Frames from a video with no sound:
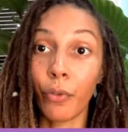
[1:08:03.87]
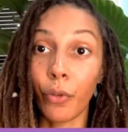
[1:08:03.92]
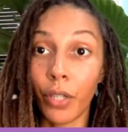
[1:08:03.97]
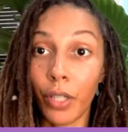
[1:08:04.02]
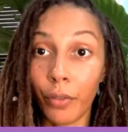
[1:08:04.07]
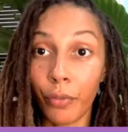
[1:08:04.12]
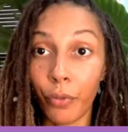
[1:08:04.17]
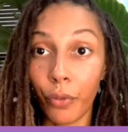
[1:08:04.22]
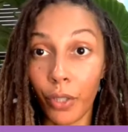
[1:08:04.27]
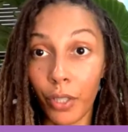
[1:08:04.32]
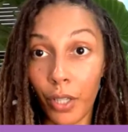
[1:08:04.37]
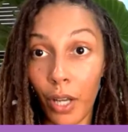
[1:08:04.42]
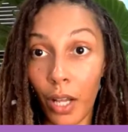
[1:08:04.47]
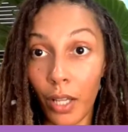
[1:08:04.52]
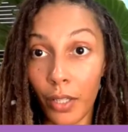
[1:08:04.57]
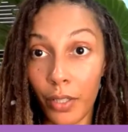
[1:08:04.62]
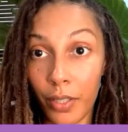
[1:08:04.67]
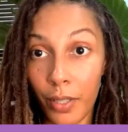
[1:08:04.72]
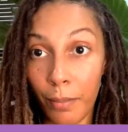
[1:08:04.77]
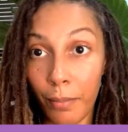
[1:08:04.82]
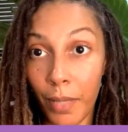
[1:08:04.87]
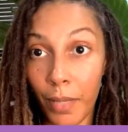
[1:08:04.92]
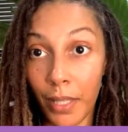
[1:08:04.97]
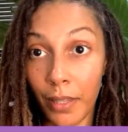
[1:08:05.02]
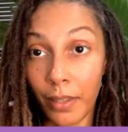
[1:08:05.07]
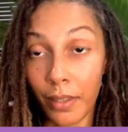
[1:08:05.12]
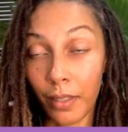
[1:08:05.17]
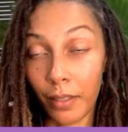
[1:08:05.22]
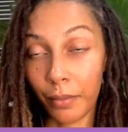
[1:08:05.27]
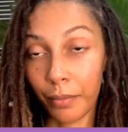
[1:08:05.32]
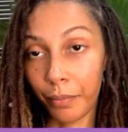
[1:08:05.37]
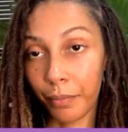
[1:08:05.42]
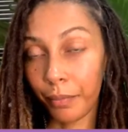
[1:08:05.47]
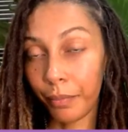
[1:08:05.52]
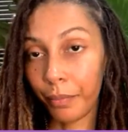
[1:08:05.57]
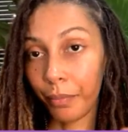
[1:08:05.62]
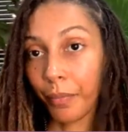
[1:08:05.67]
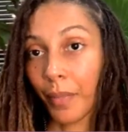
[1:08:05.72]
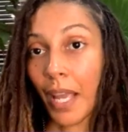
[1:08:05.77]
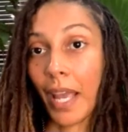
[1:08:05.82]
$44 a month.
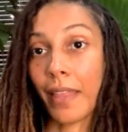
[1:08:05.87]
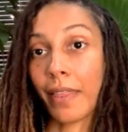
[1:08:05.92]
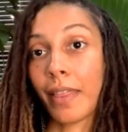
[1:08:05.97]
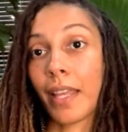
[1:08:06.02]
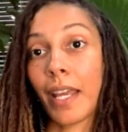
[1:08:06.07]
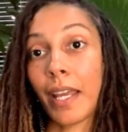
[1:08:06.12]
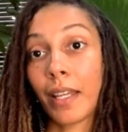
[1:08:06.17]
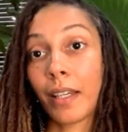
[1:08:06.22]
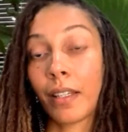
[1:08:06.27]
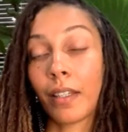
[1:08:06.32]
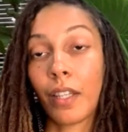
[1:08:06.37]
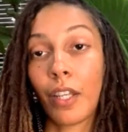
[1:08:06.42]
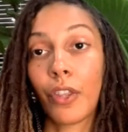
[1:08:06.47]
And then